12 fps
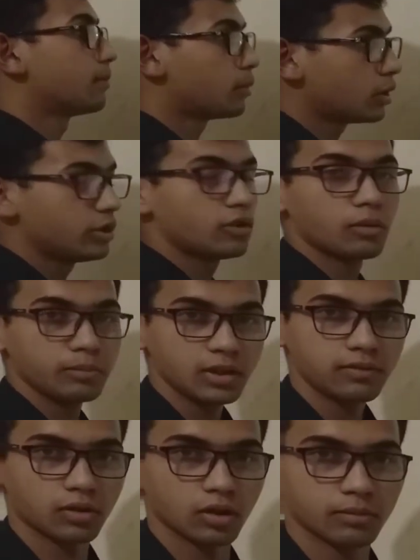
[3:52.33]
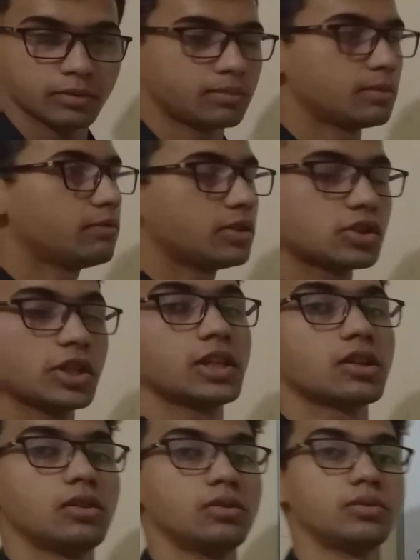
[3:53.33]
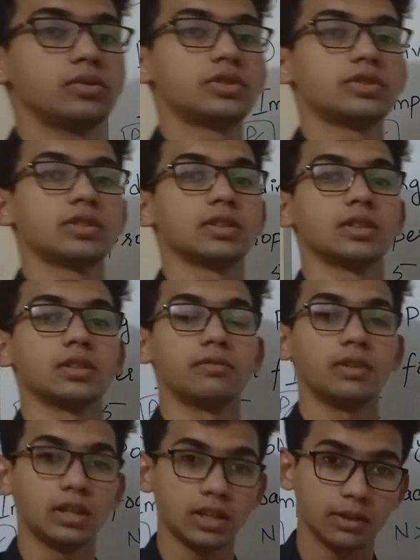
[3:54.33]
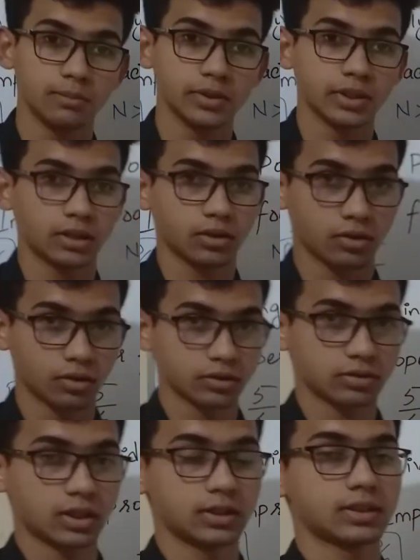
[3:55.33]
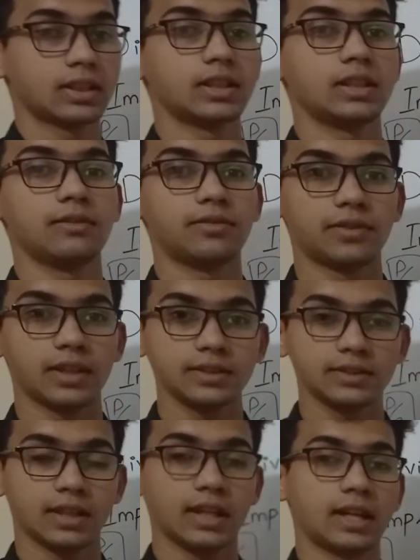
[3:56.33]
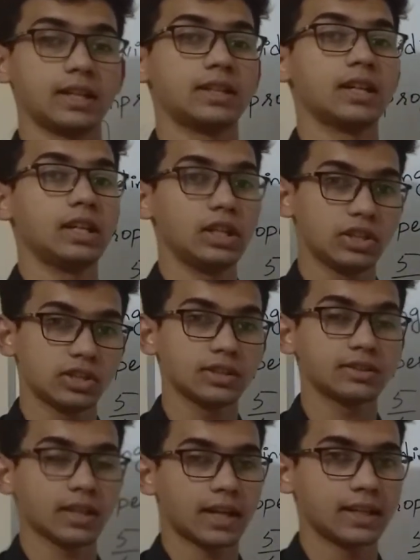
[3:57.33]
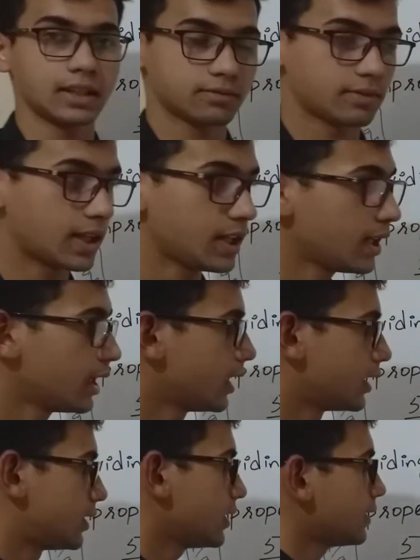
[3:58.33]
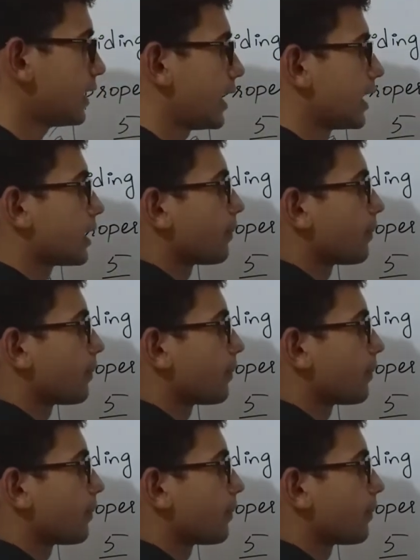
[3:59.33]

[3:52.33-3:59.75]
polynomial form, it means which includes variables and the constants and the difference and addition sign as well, just like